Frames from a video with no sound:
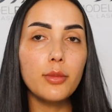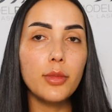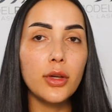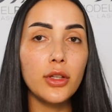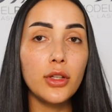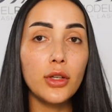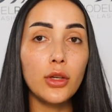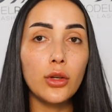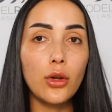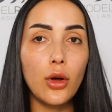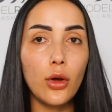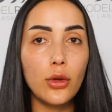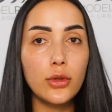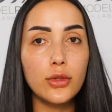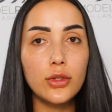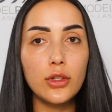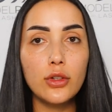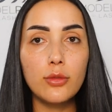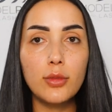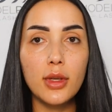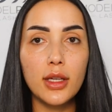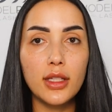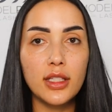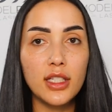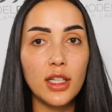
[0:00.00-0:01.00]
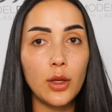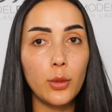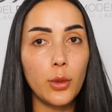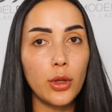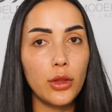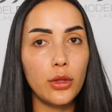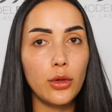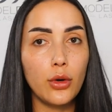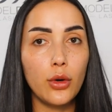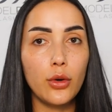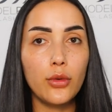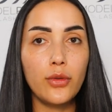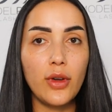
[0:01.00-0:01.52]
but you can also mix it
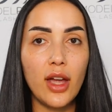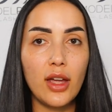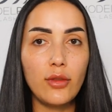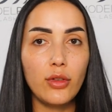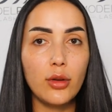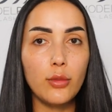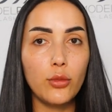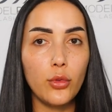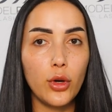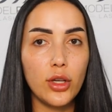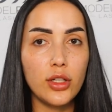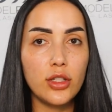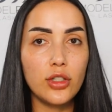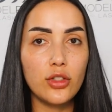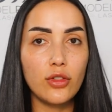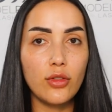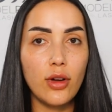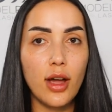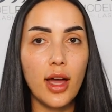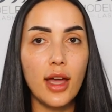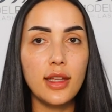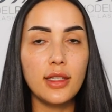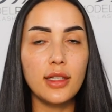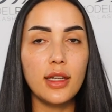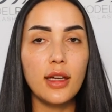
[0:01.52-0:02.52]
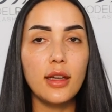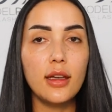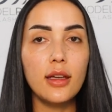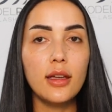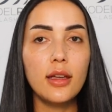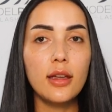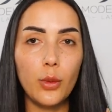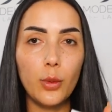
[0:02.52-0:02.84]
with your favorite moisturizer.